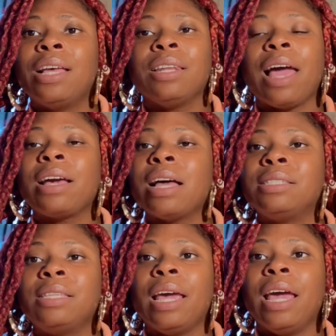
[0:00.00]
like I
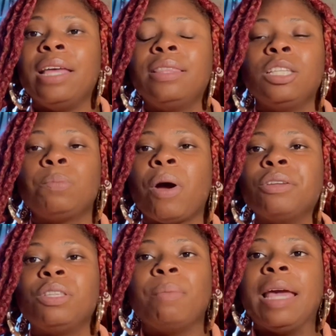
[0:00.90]
said, this
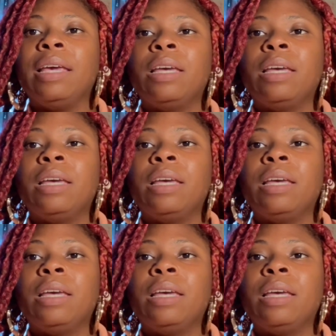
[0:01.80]
person may